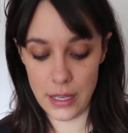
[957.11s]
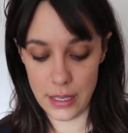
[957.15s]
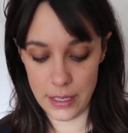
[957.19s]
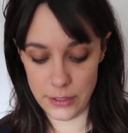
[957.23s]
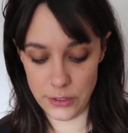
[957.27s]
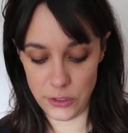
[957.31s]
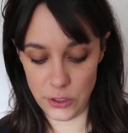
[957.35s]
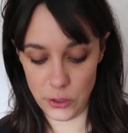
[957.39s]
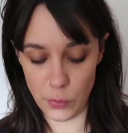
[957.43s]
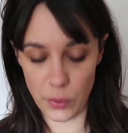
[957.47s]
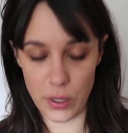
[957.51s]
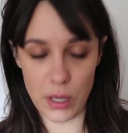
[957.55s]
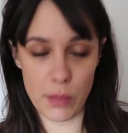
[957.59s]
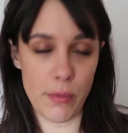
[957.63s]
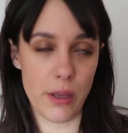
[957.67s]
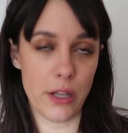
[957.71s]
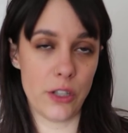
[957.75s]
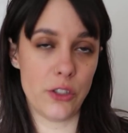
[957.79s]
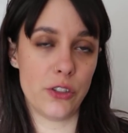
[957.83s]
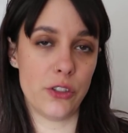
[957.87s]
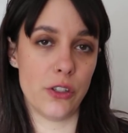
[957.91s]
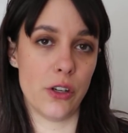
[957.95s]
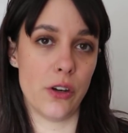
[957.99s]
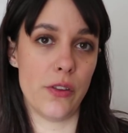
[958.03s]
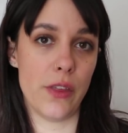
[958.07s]
is you want to make
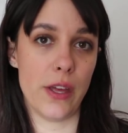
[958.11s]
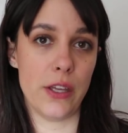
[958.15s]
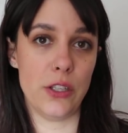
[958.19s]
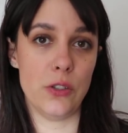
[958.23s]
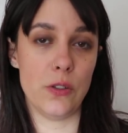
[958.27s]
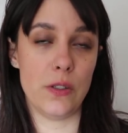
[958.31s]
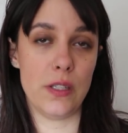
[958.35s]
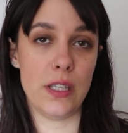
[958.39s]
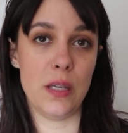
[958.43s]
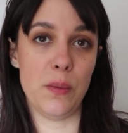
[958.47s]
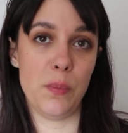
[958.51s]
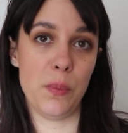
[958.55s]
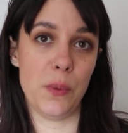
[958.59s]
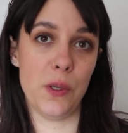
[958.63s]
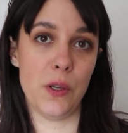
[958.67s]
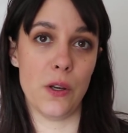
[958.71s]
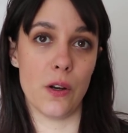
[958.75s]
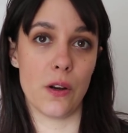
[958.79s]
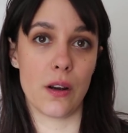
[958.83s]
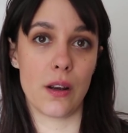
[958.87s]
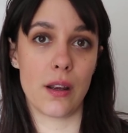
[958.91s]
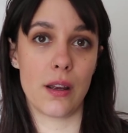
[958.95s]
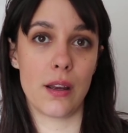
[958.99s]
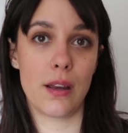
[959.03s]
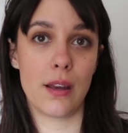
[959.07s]
sure that you keep
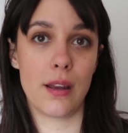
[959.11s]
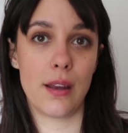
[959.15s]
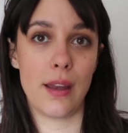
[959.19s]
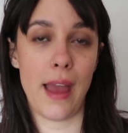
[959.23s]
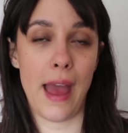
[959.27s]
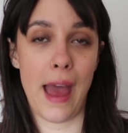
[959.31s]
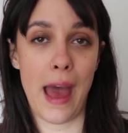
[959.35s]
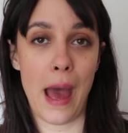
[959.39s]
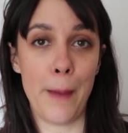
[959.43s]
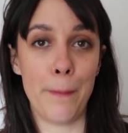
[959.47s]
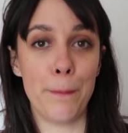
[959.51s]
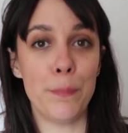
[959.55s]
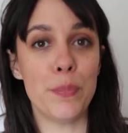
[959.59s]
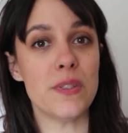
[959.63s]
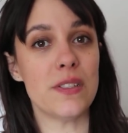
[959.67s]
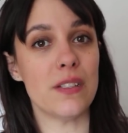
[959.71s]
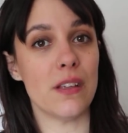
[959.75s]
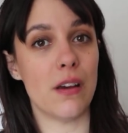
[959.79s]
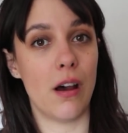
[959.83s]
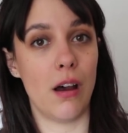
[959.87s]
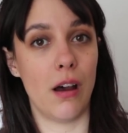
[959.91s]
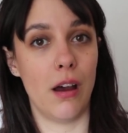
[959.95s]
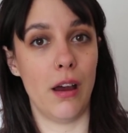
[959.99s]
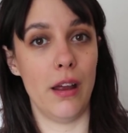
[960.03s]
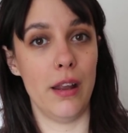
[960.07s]
your caps
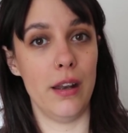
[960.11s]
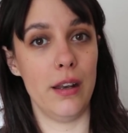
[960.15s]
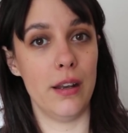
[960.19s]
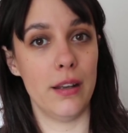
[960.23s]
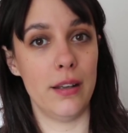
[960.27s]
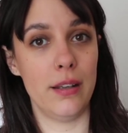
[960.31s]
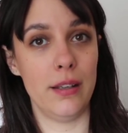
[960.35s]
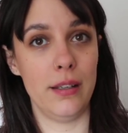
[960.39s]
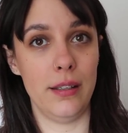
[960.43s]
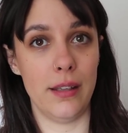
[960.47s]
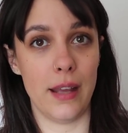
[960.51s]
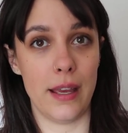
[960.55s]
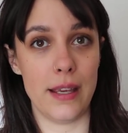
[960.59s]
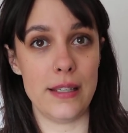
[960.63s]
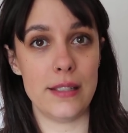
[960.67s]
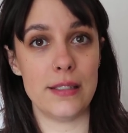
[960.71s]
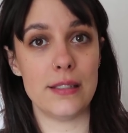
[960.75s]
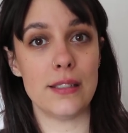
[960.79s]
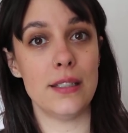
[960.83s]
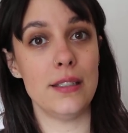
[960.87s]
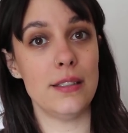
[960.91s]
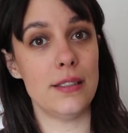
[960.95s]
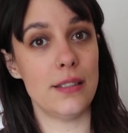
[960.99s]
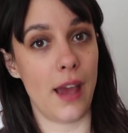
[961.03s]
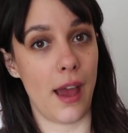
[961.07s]
on
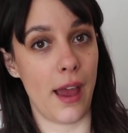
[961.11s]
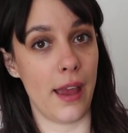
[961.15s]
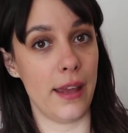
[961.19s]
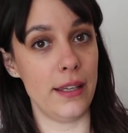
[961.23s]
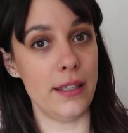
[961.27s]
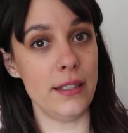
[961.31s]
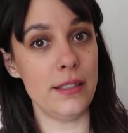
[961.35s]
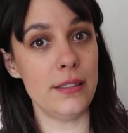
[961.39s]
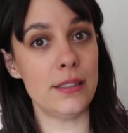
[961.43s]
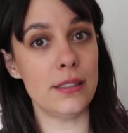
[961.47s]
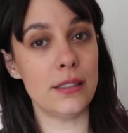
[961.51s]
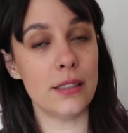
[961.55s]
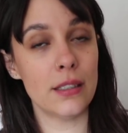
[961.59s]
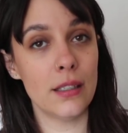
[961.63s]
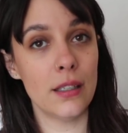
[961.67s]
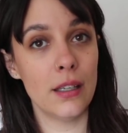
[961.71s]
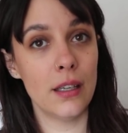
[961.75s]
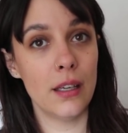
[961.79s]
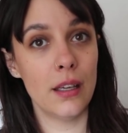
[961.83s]
nice and tight.